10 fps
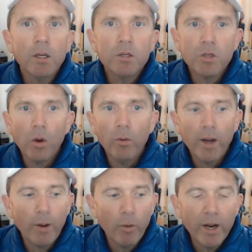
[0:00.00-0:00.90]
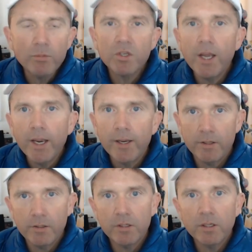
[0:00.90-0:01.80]
So what I'm saying
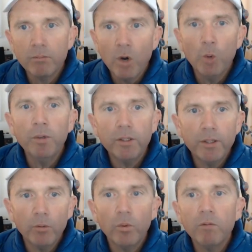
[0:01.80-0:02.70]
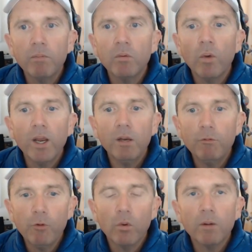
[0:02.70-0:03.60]
is the moment that we've been waiting
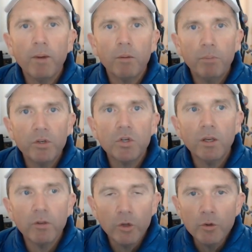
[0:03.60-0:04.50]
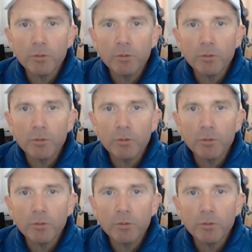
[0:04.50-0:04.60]
for about pitching the new,